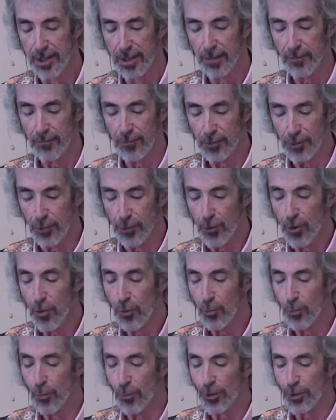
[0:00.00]
If you
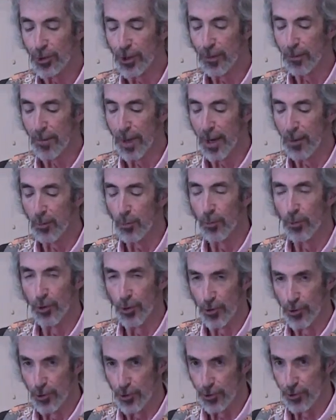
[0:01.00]
don't work my
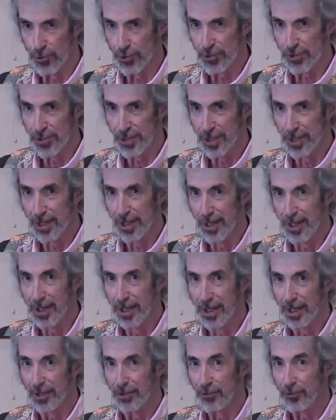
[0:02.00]
words
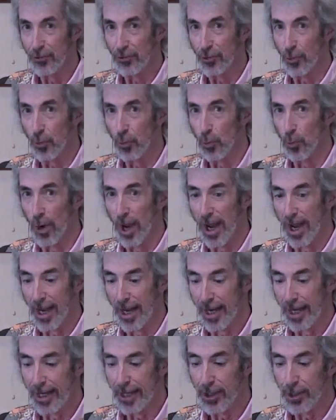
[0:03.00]
into the
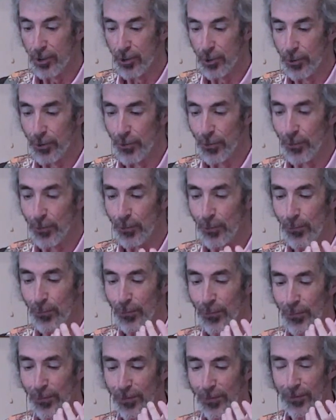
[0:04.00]
way you
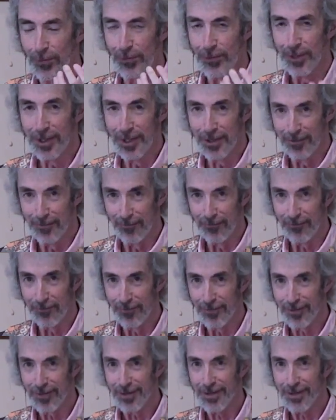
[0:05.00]
live,